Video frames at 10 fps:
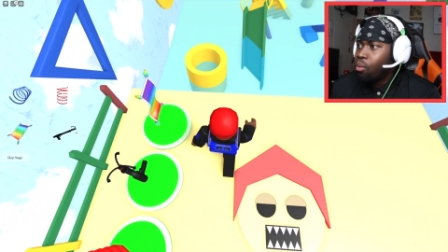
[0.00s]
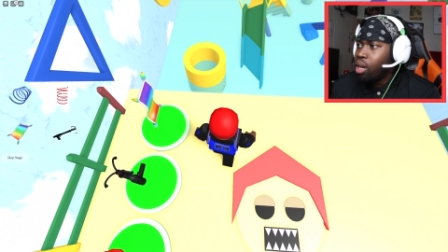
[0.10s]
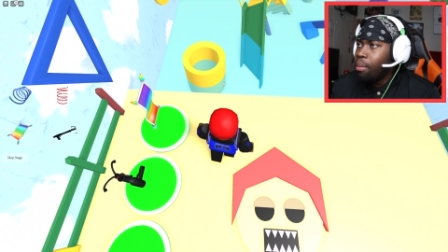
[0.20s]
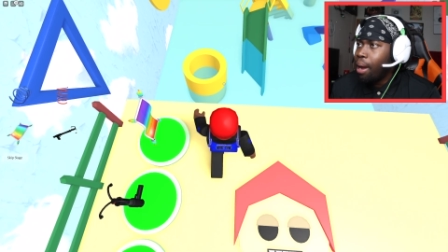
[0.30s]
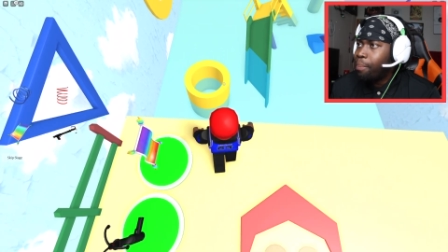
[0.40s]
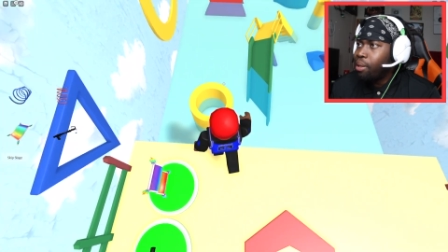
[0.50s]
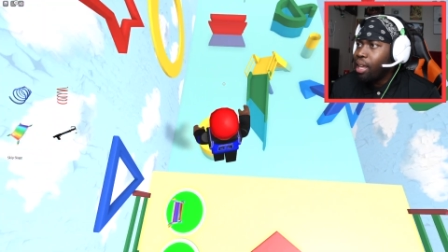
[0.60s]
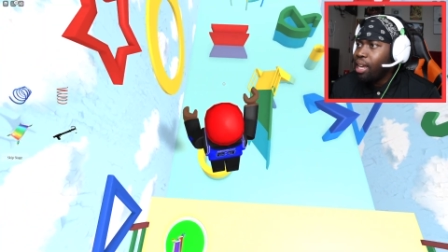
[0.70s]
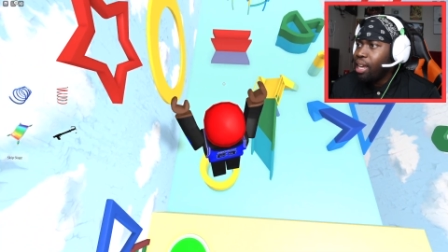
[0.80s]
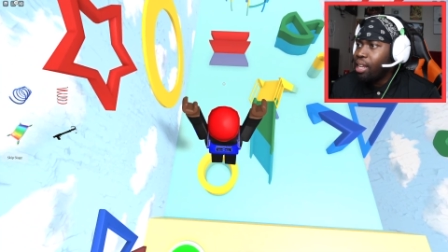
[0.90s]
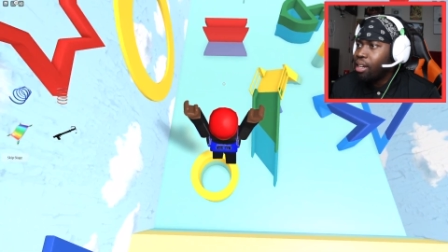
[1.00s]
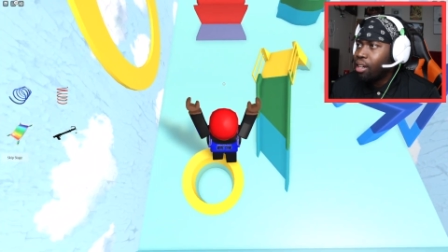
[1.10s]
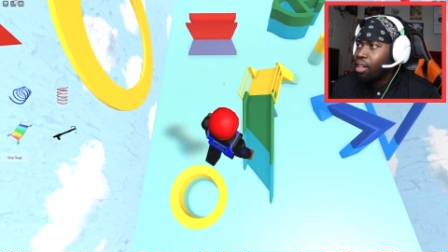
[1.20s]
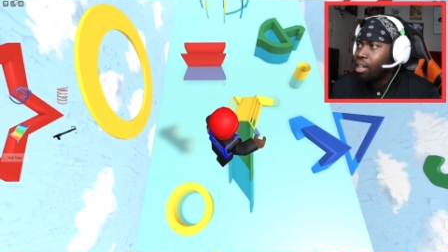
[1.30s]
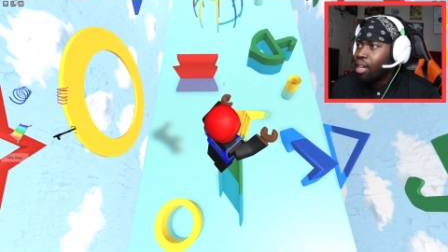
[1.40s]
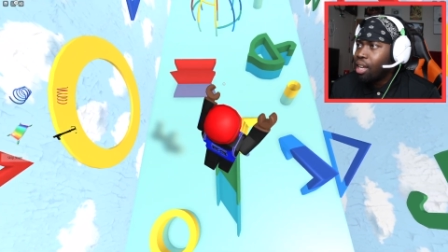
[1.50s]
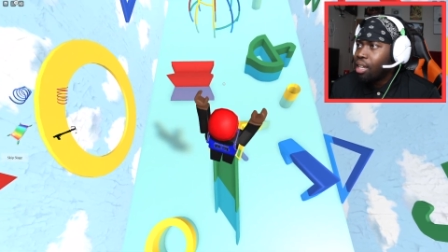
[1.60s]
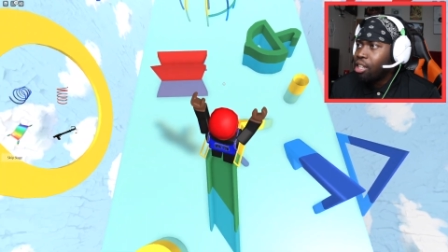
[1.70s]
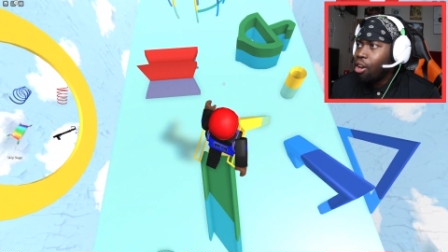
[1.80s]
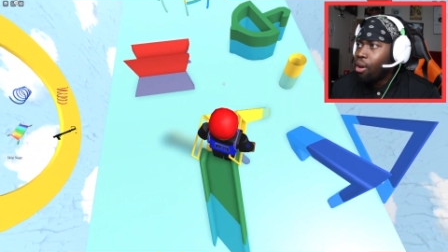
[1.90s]
What am I playing? Uh,
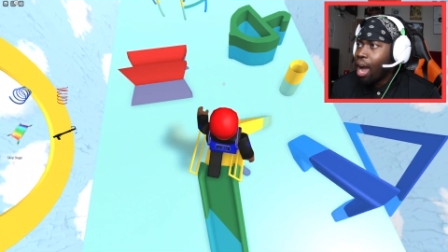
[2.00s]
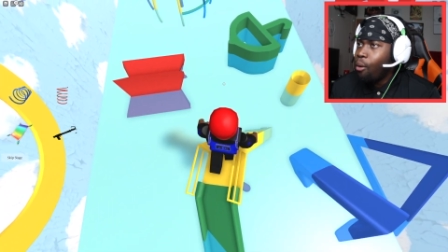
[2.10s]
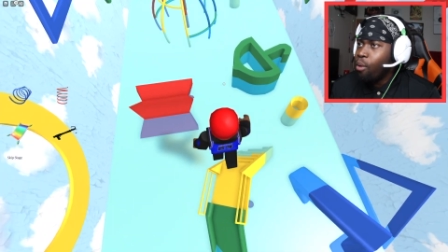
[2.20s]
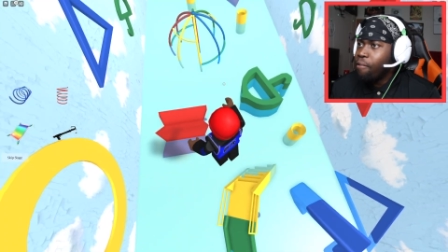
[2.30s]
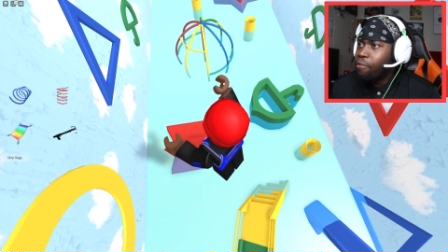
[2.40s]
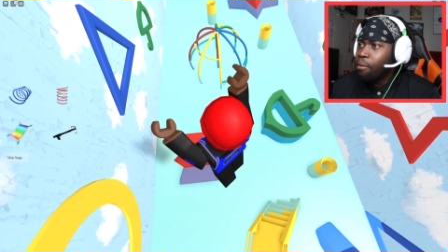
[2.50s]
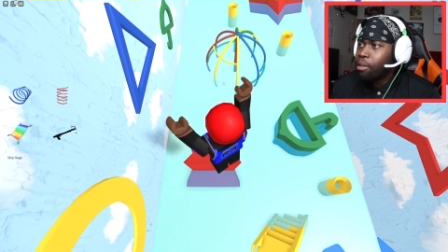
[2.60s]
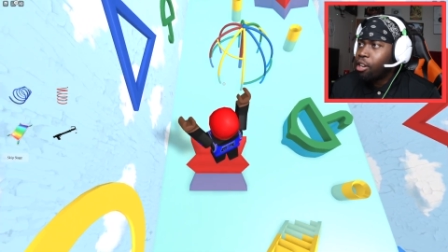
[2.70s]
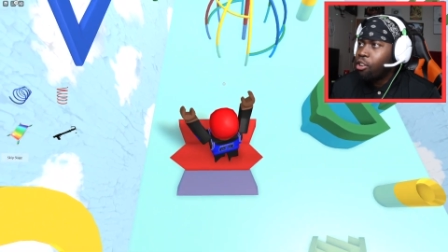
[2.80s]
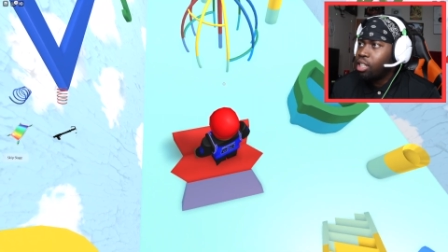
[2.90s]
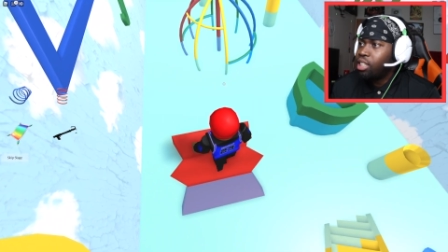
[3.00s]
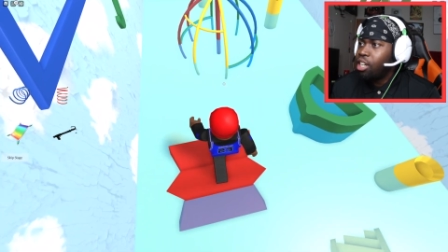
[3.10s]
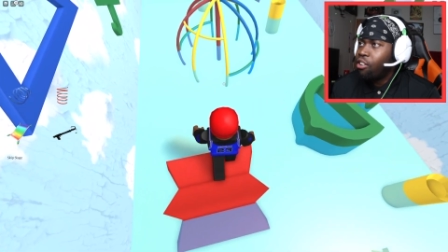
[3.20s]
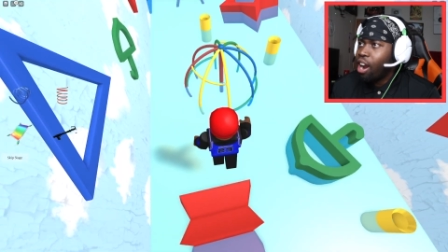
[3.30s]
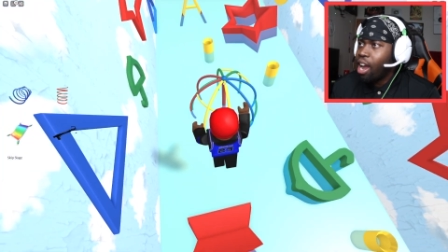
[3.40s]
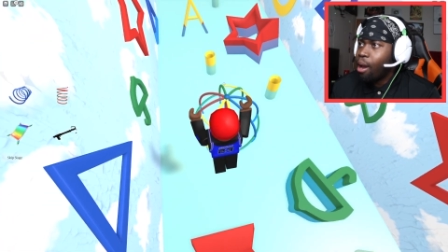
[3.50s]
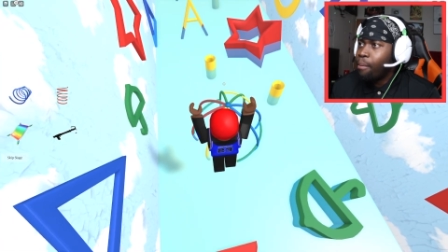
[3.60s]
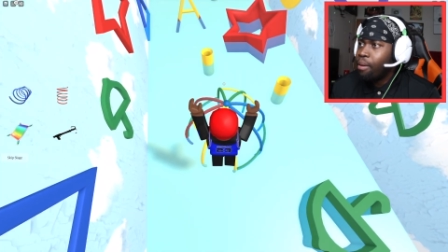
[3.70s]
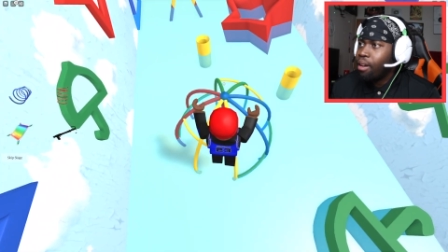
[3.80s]
yo, I went from the Krusty Krab,